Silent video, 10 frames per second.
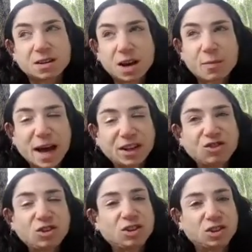
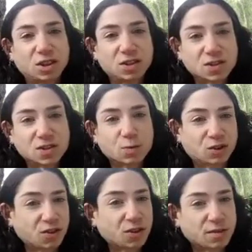imagine yeast, which
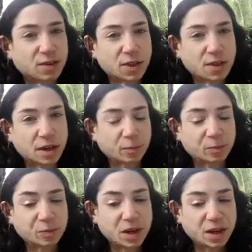is a living thing.
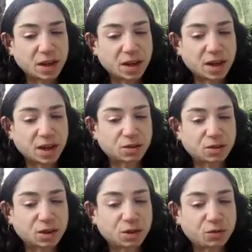And
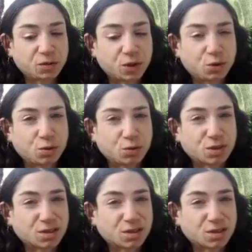if you